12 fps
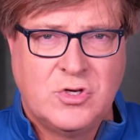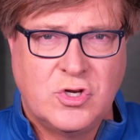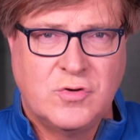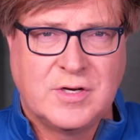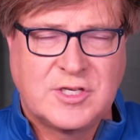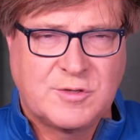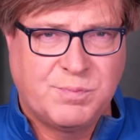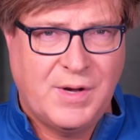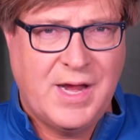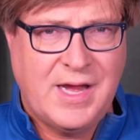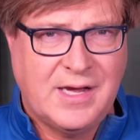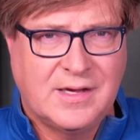to
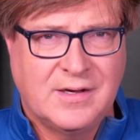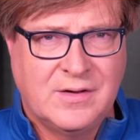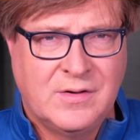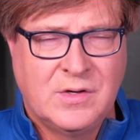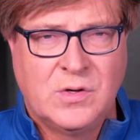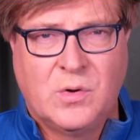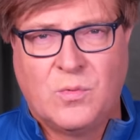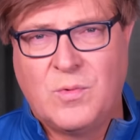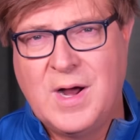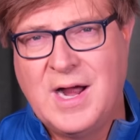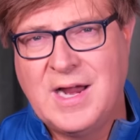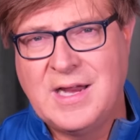explain
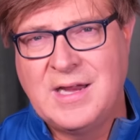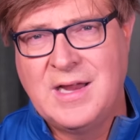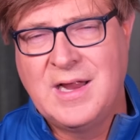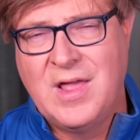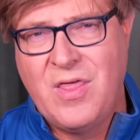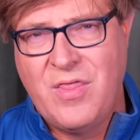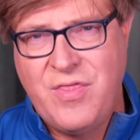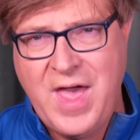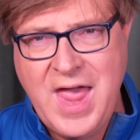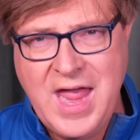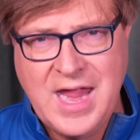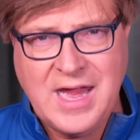why
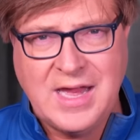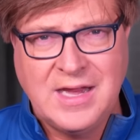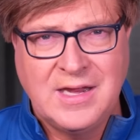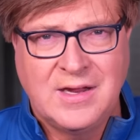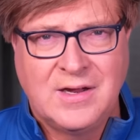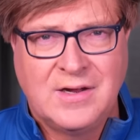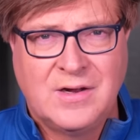they